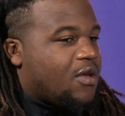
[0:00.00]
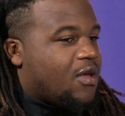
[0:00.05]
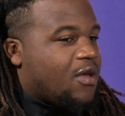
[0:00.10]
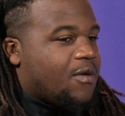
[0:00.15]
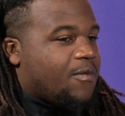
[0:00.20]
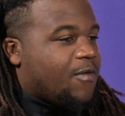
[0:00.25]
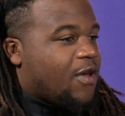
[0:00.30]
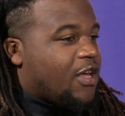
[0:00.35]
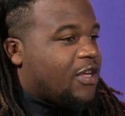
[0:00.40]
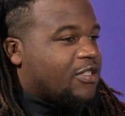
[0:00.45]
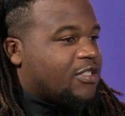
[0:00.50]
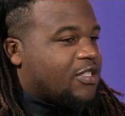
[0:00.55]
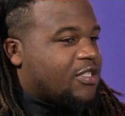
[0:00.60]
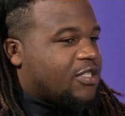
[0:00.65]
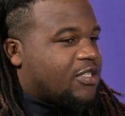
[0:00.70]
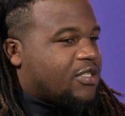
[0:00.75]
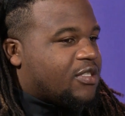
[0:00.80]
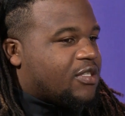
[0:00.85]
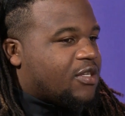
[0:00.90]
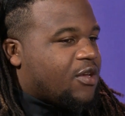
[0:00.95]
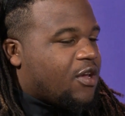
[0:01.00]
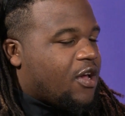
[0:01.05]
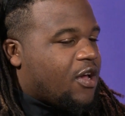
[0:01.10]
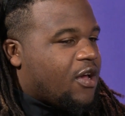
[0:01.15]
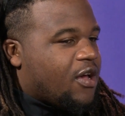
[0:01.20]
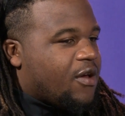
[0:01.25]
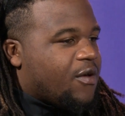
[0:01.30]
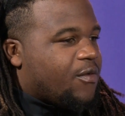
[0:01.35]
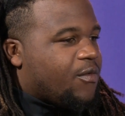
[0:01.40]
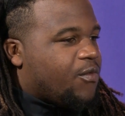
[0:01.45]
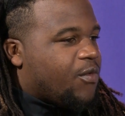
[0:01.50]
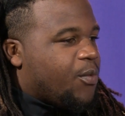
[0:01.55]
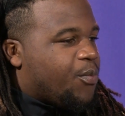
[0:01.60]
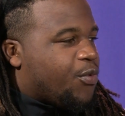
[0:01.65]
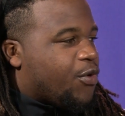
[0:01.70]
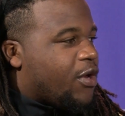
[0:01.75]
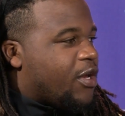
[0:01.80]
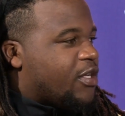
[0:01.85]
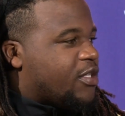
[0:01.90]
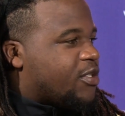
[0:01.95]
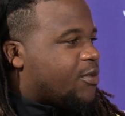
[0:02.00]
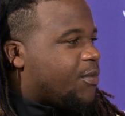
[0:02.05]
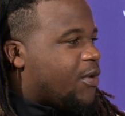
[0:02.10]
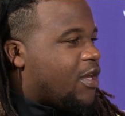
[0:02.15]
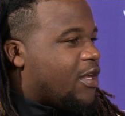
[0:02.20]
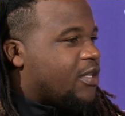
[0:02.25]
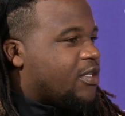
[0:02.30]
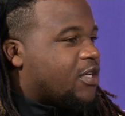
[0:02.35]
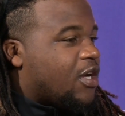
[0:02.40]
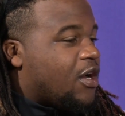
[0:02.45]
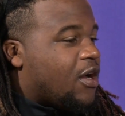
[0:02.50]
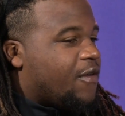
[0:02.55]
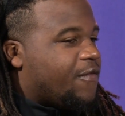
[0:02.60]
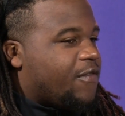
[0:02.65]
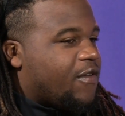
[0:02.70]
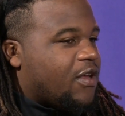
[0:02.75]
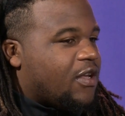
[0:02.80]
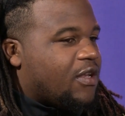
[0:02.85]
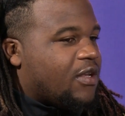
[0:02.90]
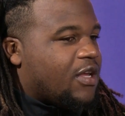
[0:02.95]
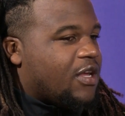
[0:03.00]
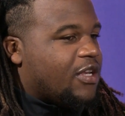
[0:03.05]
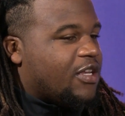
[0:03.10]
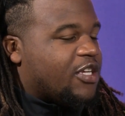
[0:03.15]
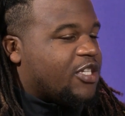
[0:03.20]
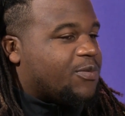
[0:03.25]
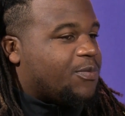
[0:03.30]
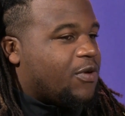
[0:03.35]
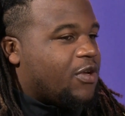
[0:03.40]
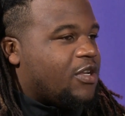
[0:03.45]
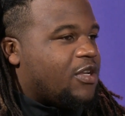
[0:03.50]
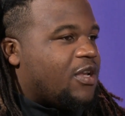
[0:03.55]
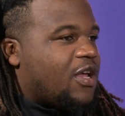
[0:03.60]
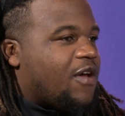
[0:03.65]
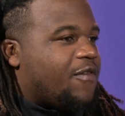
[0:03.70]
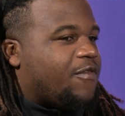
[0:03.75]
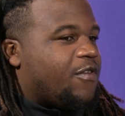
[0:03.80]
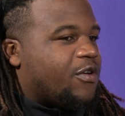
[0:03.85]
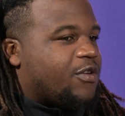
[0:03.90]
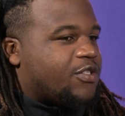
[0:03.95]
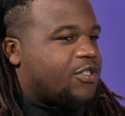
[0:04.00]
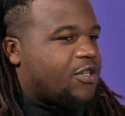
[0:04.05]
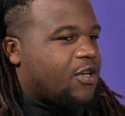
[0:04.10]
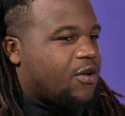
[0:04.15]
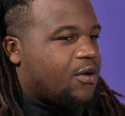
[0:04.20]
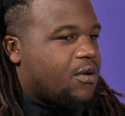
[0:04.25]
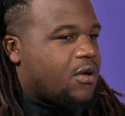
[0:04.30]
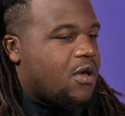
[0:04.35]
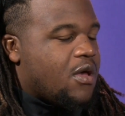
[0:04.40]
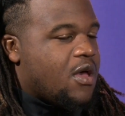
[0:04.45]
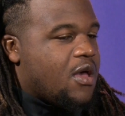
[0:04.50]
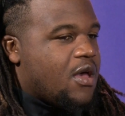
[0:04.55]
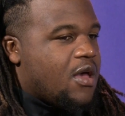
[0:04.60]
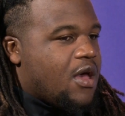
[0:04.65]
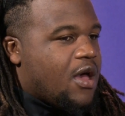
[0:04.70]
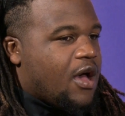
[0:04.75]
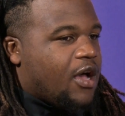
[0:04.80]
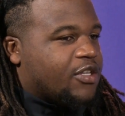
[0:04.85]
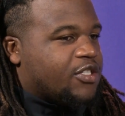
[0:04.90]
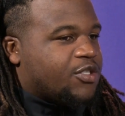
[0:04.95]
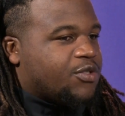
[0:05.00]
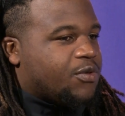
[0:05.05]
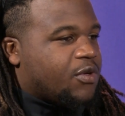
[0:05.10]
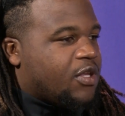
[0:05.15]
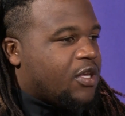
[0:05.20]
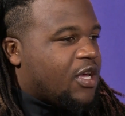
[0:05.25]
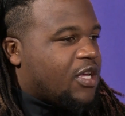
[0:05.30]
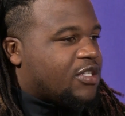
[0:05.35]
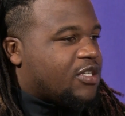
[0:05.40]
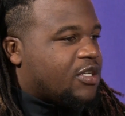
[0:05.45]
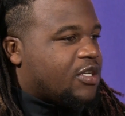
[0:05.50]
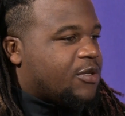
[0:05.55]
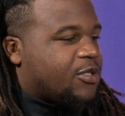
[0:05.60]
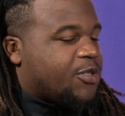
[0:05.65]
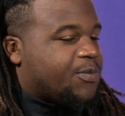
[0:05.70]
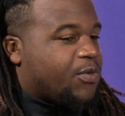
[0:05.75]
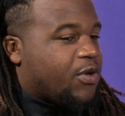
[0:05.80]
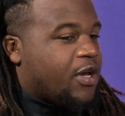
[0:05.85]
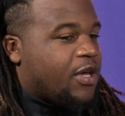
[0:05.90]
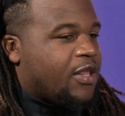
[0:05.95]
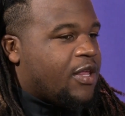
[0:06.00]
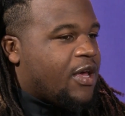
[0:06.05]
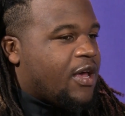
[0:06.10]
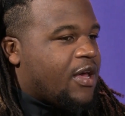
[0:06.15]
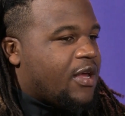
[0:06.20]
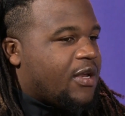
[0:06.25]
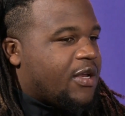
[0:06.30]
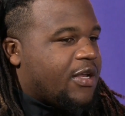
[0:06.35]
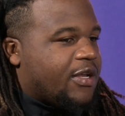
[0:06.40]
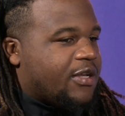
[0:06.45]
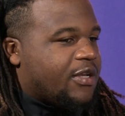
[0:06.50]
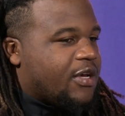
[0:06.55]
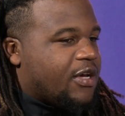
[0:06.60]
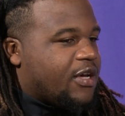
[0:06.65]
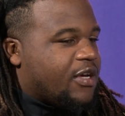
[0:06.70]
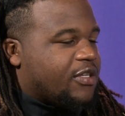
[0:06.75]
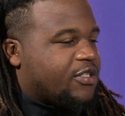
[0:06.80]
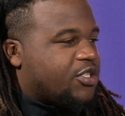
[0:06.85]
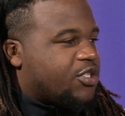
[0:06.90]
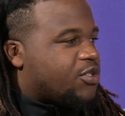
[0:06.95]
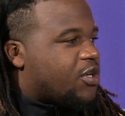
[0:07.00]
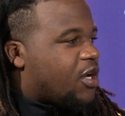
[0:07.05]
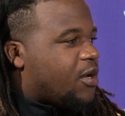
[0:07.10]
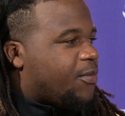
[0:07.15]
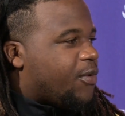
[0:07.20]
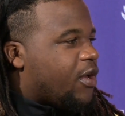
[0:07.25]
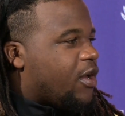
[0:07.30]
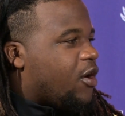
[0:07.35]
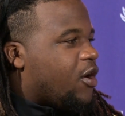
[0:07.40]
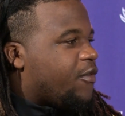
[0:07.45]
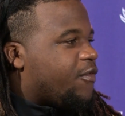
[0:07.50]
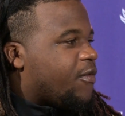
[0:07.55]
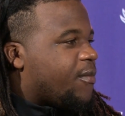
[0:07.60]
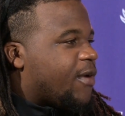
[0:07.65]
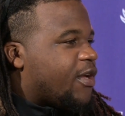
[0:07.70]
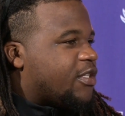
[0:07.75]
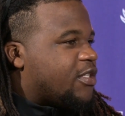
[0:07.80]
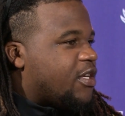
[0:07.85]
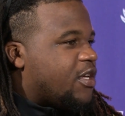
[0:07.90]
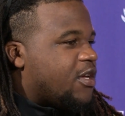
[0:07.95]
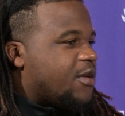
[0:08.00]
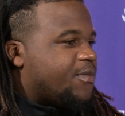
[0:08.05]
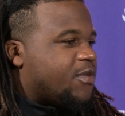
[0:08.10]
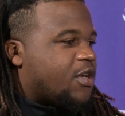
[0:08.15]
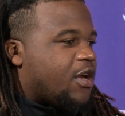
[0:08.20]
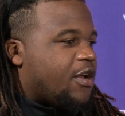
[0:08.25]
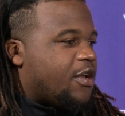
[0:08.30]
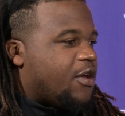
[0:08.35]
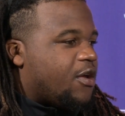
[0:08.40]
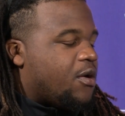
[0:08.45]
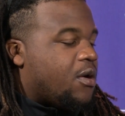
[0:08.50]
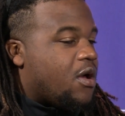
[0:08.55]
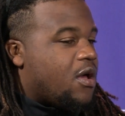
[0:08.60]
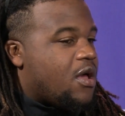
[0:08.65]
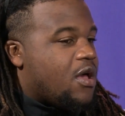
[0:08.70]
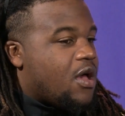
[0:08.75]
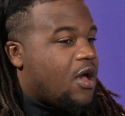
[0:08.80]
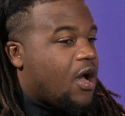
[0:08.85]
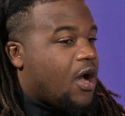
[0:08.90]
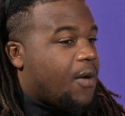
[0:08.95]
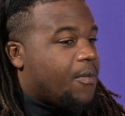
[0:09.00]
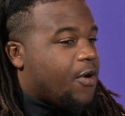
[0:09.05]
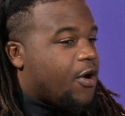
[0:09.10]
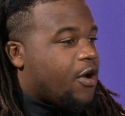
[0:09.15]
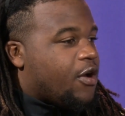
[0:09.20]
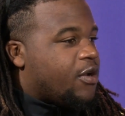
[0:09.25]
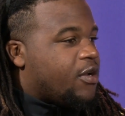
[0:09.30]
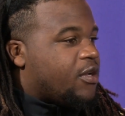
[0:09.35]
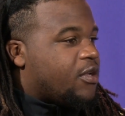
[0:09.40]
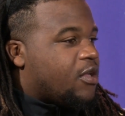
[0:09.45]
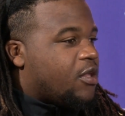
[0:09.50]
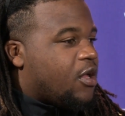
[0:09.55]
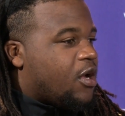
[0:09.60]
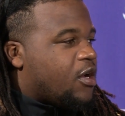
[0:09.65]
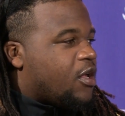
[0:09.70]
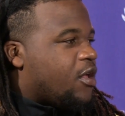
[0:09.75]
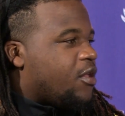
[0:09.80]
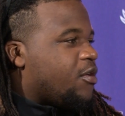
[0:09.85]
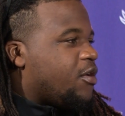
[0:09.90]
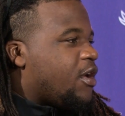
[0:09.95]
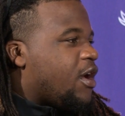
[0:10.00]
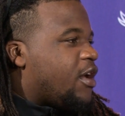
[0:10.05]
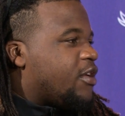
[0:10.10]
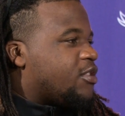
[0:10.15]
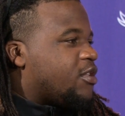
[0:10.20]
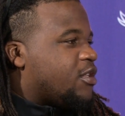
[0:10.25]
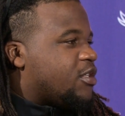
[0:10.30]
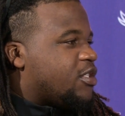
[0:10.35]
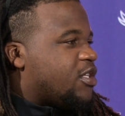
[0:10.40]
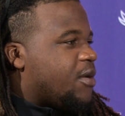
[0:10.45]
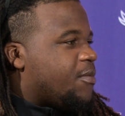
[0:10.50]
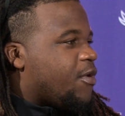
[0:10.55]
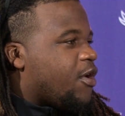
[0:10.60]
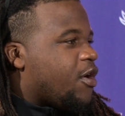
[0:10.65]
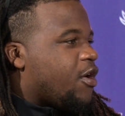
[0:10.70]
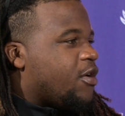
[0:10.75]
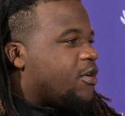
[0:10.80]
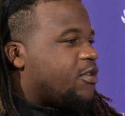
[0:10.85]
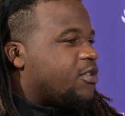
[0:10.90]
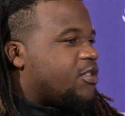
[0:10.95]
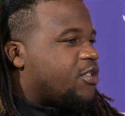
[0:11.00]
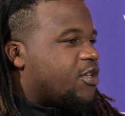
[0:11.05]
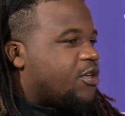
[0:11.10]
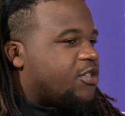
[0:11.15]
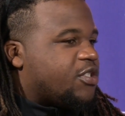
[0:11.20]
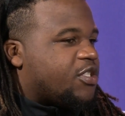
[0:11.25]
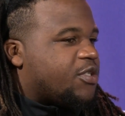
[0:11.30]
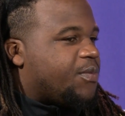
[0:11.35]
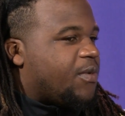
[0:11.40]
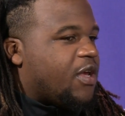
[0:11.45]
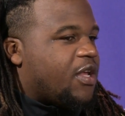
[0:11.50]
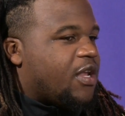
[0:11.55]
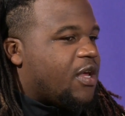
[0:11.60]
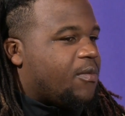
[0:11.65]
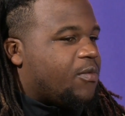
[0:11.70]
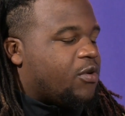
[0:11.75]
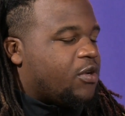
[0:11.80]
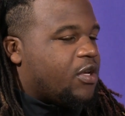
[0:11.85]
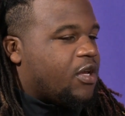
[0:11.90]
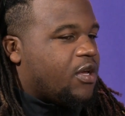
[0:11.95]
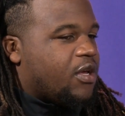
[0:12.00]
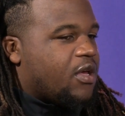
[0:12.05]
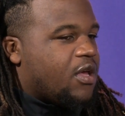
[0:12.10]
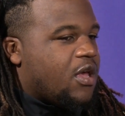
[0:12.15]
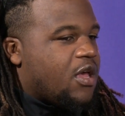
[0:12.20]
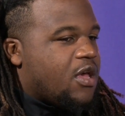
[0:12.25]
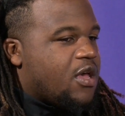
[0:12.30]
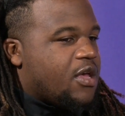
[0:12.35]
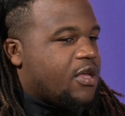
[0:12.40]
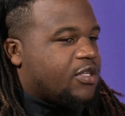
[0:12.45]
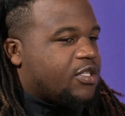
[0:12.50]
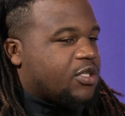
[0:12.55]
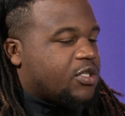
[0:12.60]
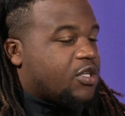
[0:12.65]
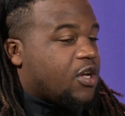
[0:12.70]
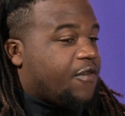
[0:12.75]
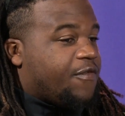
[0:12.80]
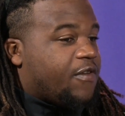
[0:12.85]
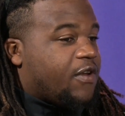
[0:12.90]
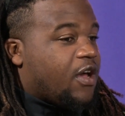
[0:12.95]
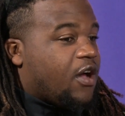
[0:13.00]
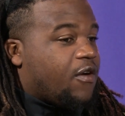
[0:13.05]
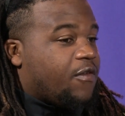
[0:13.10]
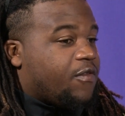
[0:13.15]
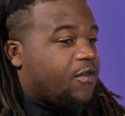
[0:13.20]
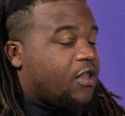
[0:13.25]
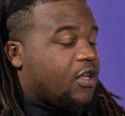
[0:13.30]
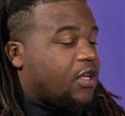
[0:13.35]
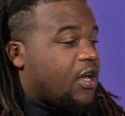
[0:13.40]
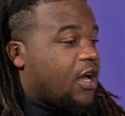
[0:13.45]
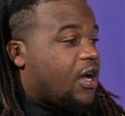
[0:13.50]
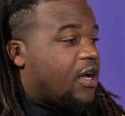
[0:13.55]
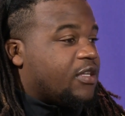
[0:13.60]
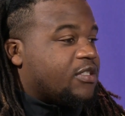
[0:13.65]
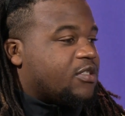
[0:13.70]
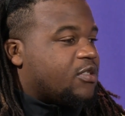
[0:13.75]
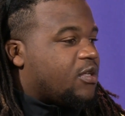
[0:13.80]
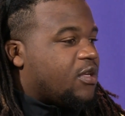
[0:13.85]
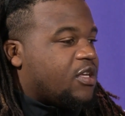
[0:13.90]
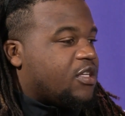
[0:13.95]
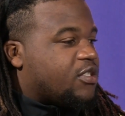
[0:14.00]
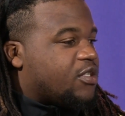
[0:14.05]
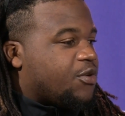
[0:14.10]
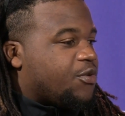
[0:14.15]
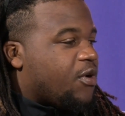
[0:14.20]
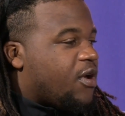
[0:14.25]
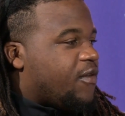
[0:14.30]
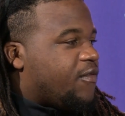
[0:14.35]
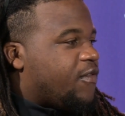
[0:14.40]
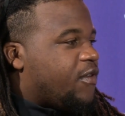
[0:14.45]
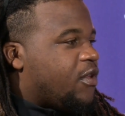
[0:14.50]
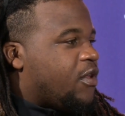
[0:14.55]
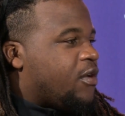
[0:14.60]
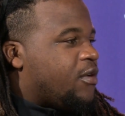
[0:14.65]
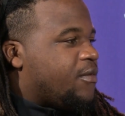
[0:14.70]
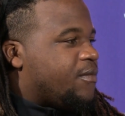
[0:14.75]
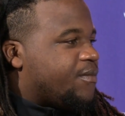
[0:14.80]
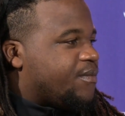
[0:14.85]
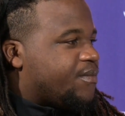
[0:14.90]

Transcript: man, just we preached being tough and discipline and effort. So I just really got to display that and just try to play hard for my team. So I know I'm hurting. A lot of other guys on the team are hurting. So just being able to tough it out for the guys, it's a great feeling.